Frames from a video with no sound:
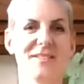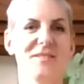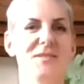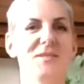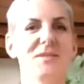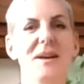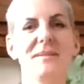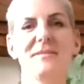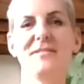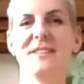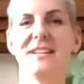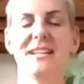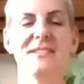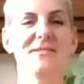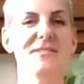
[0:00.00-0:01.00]
Oh, I'm
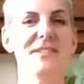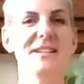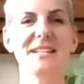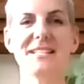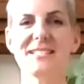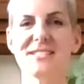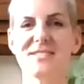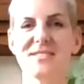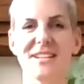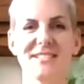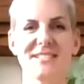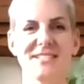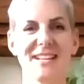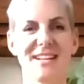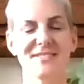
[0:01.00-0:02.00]
feeling really
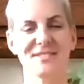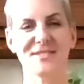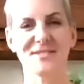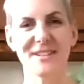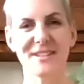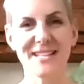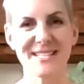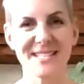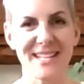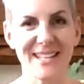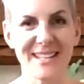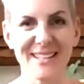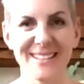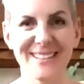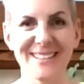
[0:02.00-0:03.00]
stretched out already.
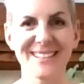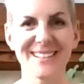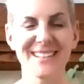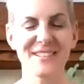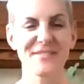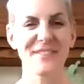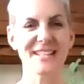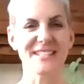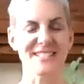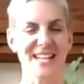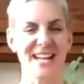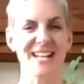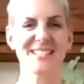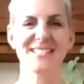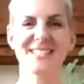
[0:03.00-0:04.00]

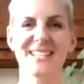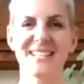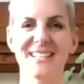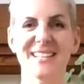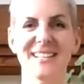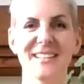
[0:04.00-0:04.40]
Fantastic.